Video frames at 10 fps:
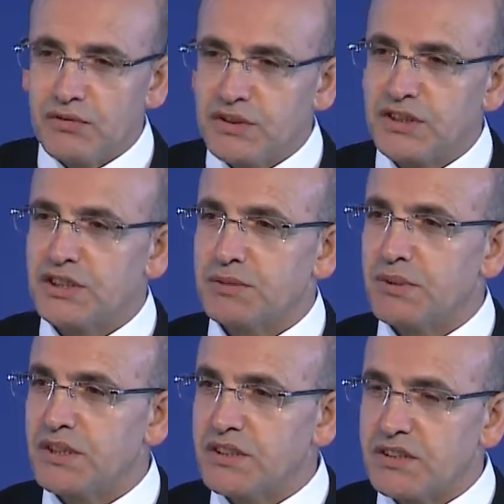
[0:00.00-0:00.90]
fiscal
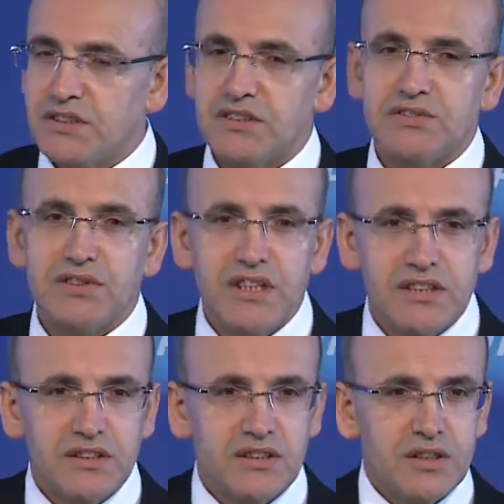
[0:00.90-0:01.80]
space is
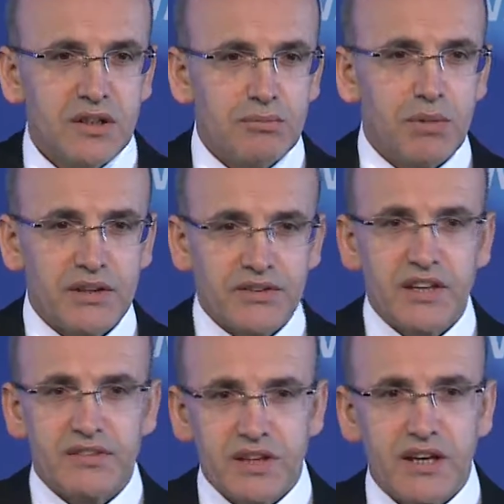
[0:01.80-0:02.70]
constrained by
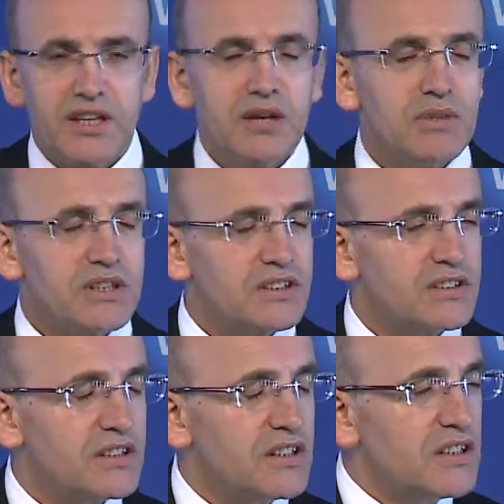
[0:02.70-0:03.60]
debt dynamics,